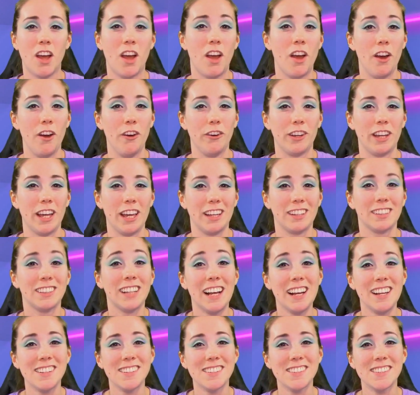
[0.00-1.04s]
Okay,
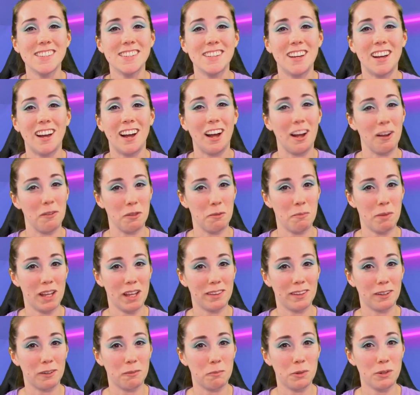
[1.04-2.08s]
class, I'm the Bad
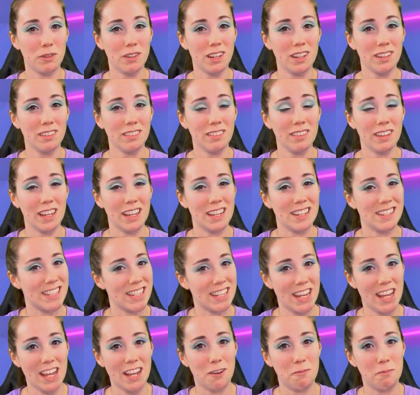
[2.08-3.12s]
Luck Buddha, and
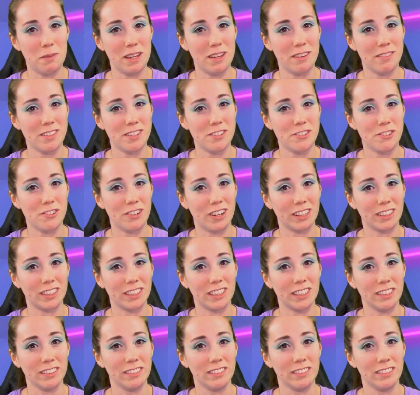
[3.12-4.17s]
today I'll be your
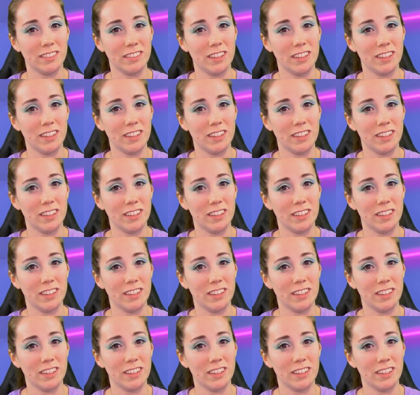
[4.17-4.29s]
instructor.